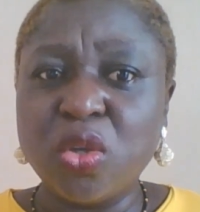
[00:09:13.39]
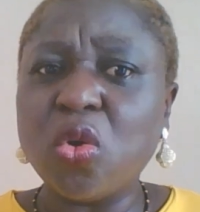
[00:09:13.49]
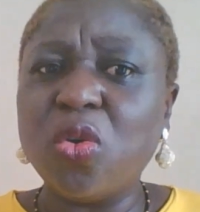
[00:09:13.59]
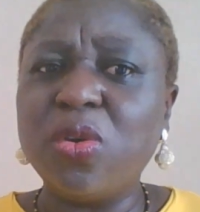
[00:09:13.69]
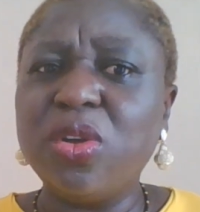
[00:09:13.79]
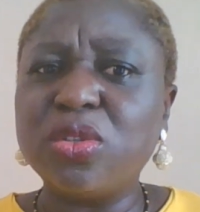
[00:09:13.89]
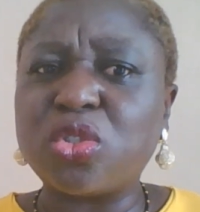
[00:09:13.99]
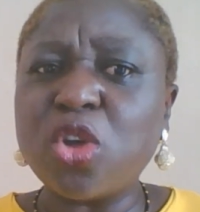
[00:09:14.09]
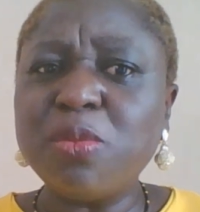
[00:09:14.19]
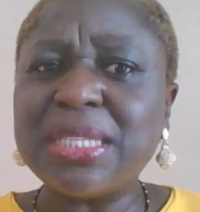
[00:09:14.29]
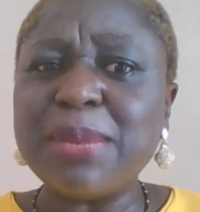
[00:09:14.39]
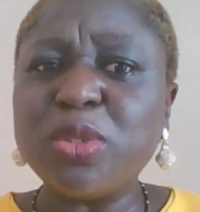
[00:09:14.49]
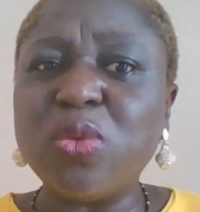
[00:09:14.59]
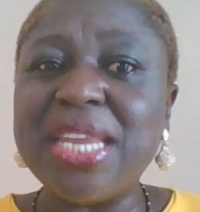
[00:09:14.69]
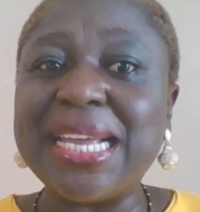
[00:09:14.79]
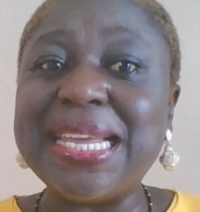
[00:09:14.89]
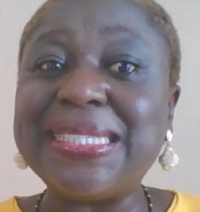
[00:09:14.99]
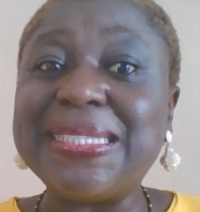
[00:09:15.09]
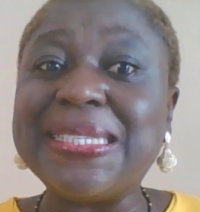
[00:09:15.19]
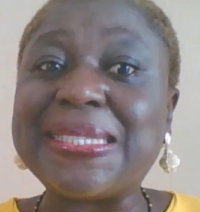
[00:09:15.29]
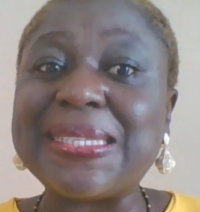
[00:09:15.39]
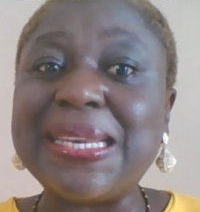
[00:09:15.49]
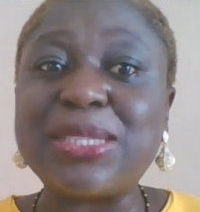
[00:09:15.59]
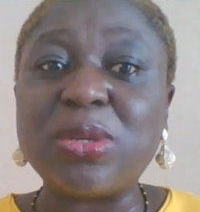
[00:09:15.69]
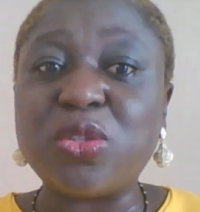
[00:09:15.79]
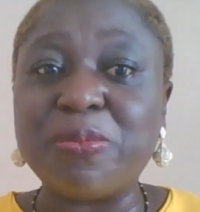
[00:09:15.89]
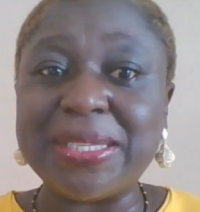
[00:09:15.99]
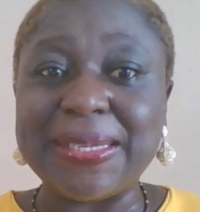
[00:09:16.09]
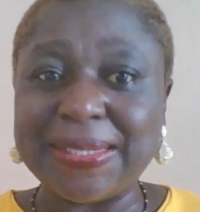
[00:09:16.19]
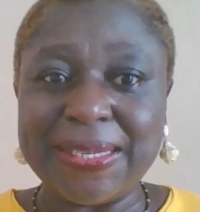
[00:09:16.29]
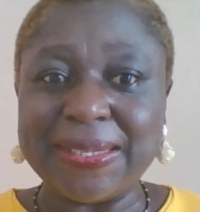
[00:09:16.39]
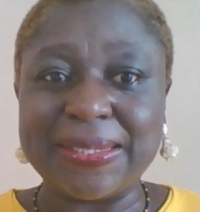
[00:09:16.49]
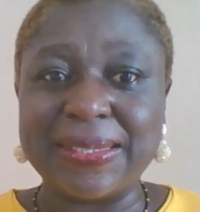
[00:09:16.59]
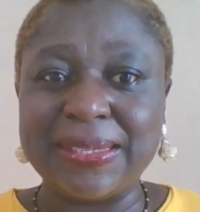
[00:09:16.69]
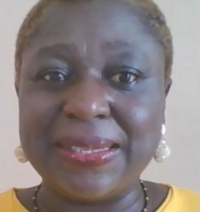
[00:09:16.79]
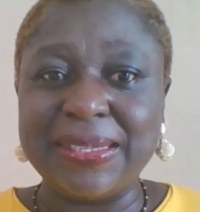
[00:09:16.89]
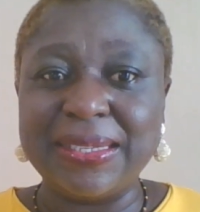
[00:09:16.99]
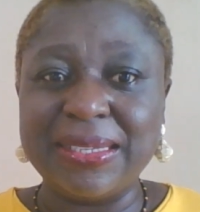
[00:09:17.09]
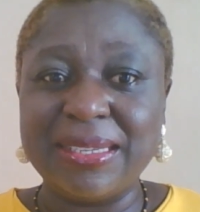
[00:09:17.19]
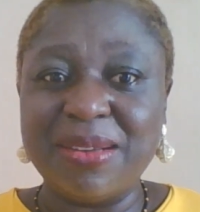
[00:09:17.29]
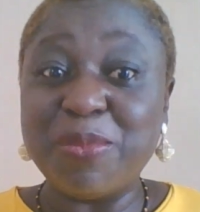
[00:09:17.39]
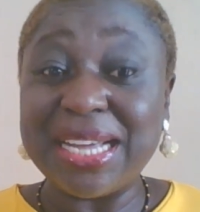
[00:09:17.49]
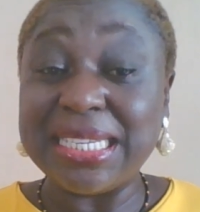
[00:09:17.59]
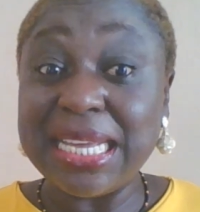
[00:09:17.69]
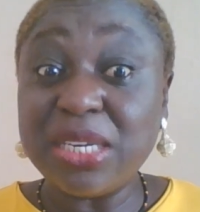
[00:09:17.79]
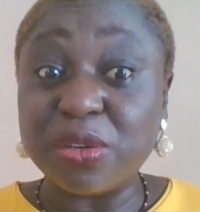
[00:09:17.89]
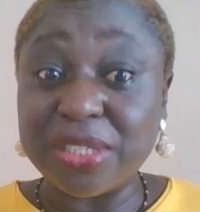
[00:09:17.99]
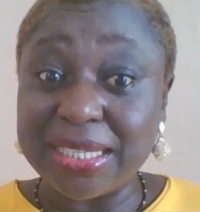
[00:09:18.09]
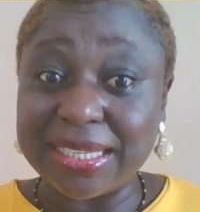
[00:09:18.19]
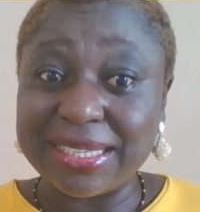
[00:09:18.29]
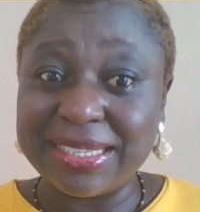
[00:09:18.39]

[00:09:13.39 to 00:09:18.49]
So sometimes we neglect these little basic things, but at the end of the day,